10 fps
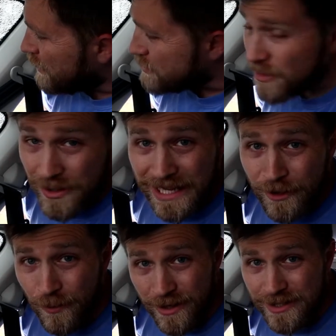So
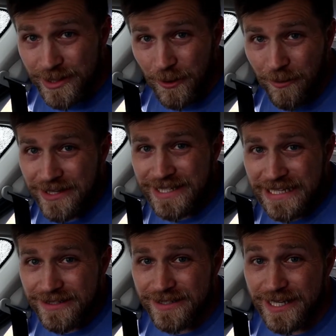again, we're going to see what Mazda
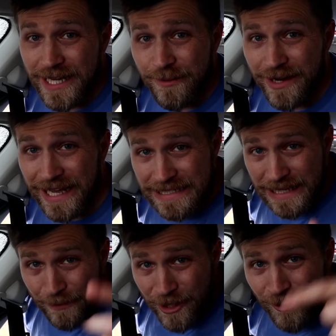has to say, but guys,
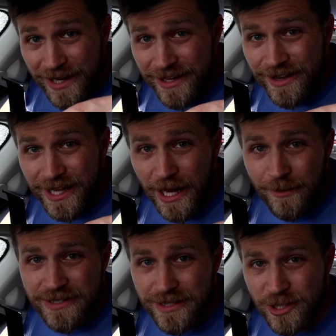let me know down in the
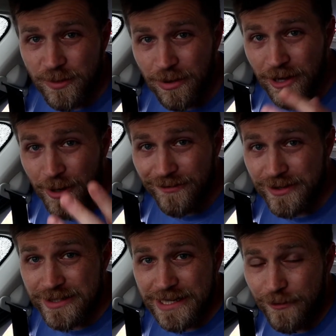comment section below if
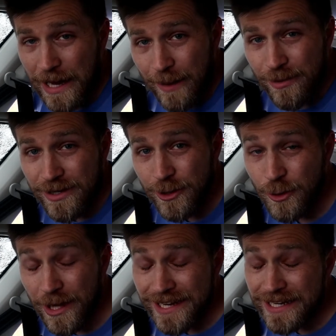this has ever happened to you.
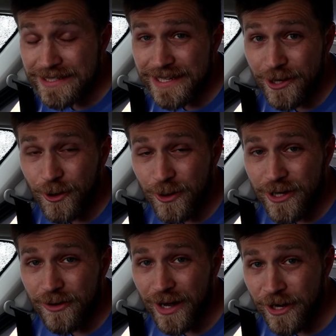Like I said
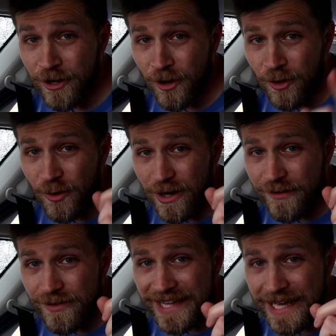earlier, I know
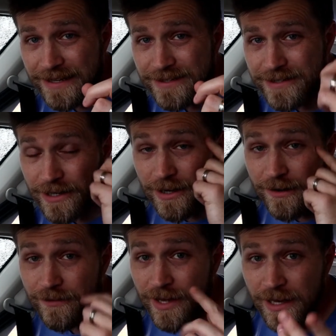of the cases
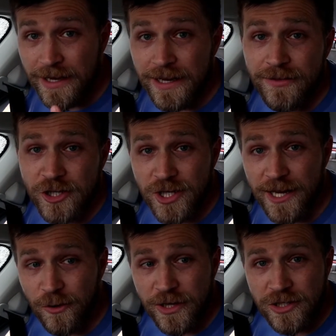of the
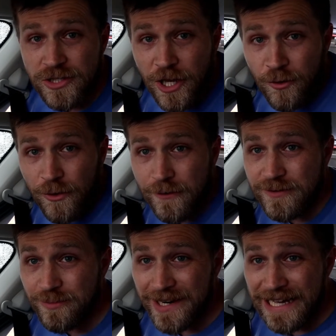shattering
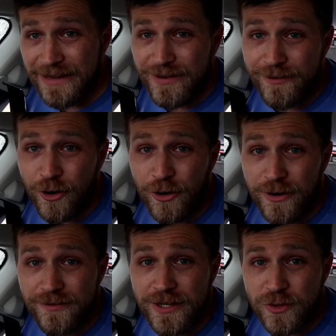sunroofs, but I have never
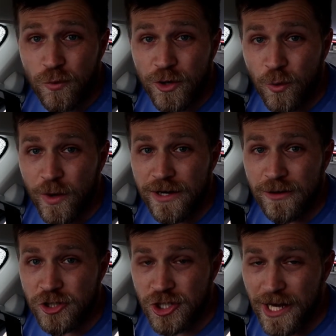heard of this rear
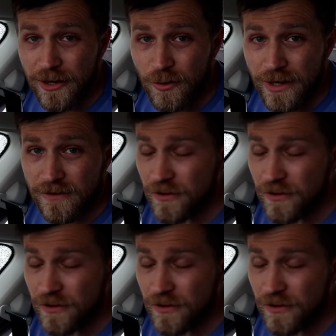window shattering.